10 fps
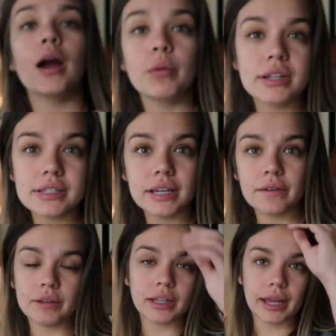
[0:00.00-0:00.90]
I want to see
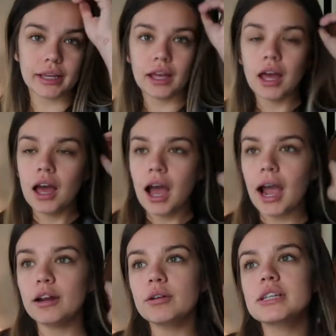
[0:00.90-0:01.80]
if it like,
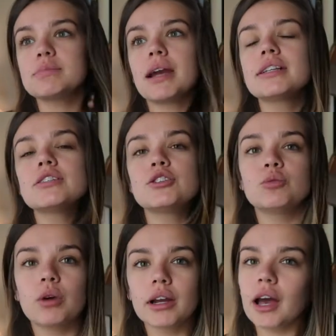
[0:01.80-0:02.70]
I don't expect it to
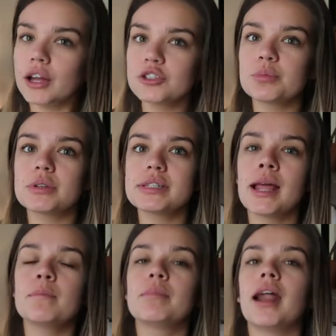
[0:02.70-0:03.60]
work
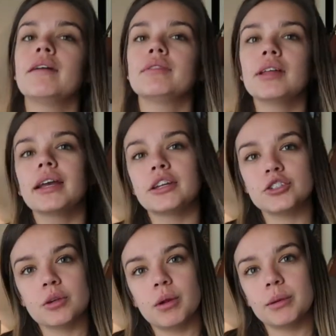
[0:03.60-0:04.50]
100% but I feel like it
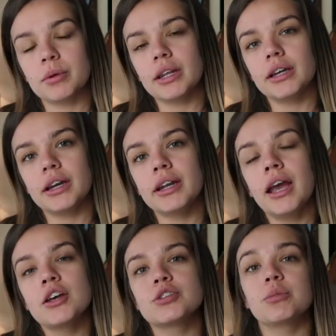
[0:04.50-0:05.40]
should work pretty good.
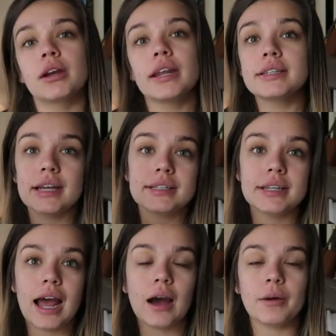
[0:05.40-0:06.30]
So we're going to
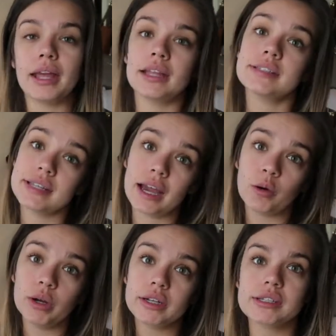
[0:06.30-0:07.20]
test it out and see how
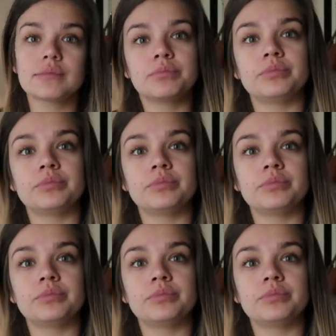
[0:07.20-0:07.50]
it works.